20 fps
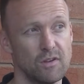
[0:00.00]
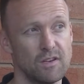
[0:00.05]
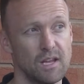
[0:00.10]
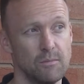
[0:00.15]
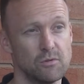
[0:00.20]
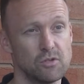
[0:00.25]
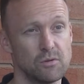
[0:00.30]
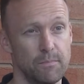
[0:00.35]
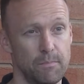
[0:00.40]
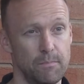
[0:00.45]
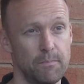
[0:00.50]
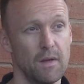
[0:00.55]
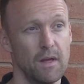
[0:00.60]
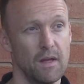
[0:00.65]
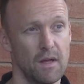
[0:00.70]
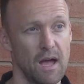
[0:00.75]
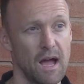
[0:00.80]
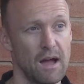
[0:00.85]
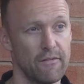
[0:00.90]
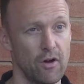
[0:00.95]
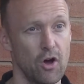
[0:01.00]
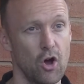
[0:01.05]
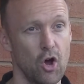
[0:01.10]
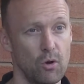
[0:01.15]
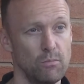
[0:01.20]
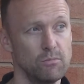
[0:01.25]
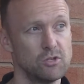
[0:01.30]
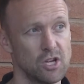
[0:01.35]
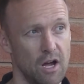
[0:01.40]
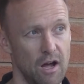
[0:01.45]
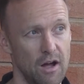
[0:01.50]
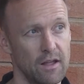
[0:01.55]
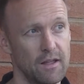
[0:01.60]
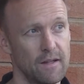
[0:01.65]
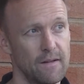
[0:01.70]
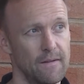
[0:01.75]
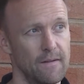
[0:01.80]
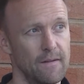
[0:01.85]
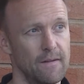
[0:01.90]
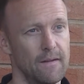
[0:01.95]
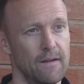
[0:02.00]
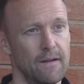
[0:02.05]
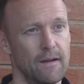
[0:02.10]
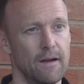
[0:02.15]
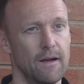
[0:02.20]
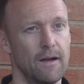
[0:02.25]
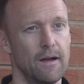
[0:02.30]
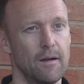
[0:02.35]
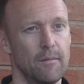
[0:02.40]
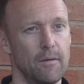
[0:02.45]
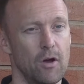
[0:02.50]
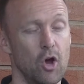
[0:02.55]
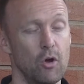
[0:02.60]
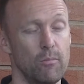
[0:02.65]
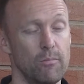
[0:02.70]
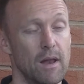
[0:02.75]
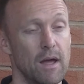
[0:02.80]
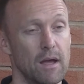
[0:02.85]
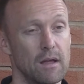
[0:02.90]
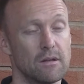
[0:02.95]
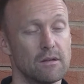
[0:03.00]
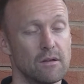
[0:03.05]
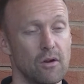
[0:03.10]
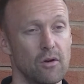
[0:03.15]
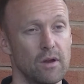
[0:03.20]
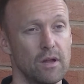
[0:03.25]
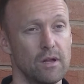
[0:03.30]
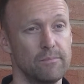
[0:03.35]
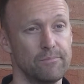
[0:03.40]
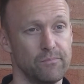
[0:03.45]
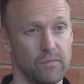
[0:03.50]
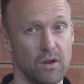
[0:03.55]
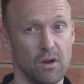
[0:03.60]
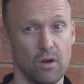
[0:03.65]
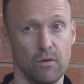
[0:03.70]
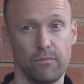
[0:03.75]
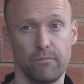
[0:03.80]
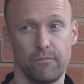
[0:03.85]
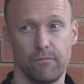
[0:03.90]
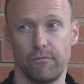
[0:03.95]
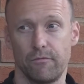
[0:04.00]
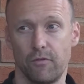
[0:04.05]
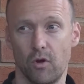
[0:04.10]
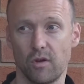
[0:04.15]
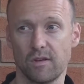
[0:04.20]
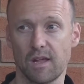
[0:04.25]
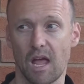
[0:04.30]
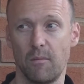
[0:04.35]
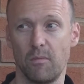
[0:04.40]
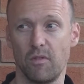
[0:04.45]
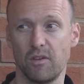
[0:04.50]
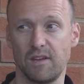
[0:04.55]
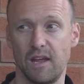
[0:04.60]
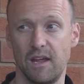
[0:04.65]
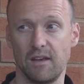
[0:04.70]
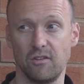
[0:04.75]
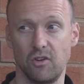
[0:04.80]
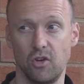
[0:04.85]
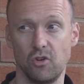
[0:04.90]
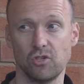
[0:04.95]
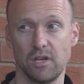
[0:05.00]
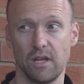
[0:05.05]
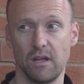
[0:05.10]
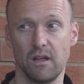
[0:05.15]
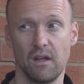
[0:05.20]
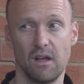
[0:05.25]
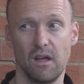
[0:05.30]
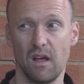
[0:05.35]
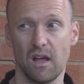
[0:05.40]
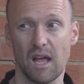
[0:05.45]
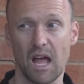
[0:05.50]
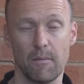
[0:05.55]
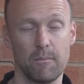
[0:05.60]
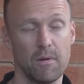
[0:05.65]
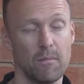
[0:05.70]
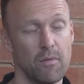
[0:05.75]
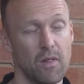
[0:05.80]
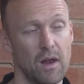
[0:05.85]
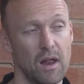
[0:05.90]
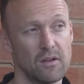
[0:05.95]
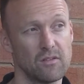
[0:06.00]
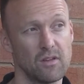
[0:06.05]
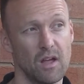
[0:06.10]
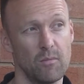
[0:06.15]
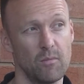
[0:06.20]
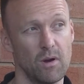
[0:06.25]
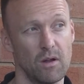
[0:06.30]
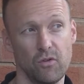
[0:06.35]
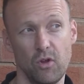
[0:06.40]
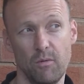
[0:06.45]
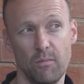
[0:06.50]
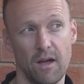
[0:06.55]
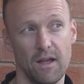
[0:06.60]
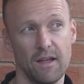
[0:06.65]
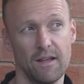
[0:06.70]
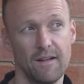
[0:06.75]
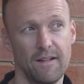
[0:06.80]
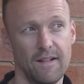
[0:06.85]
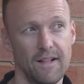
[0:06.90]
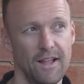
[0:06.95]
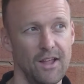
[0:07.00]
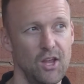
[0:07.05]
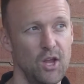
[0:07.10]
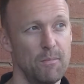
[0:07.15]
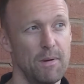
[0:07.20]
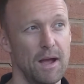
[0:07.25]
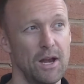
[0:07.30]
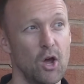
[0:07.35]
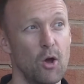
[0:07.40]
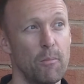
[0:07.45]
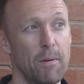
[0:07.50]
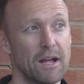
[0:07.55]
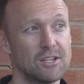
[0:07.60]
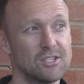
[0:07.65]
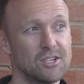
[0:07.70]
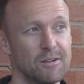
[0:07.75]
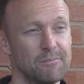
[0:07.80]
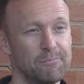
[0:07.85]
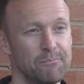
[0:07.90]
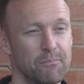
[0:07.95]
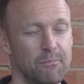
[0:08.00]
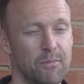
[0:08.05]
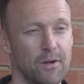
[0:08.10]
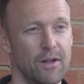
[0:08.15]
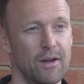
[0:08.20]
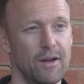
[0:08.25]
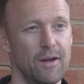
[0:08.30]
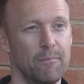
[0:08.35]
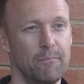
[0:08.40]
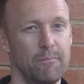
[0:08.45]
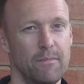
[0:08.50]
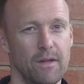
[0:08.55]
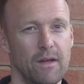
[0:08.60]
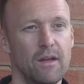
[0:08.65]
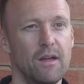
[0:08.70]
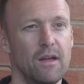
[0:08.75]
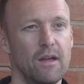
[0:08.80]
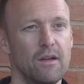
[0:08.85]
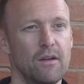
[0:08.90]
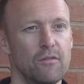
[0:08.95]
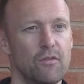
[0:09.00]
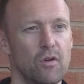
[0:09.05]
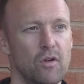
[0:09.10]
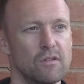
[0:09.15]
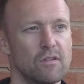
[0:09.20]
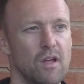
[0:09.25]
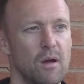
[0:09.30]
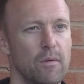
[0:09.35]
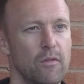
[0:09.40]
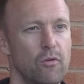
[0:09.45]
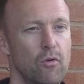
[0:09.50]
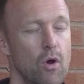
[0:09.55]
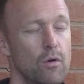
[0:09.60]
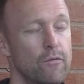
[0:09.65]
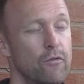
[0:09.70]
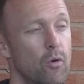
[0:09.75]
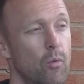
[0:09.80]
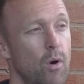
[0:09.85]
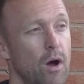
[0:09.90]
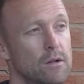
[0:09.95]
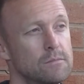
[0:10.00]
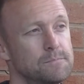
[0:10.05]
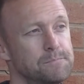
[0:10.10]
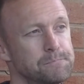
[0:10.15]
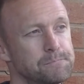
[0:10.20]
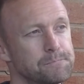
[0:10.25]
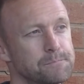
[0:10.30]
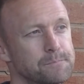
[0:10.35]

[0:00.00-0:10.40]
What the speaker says: We seem to have a home tie, a home leg, you know, first game of the season usually. Can't remember the last time, Rev. You may know better, but first time on the road for a while.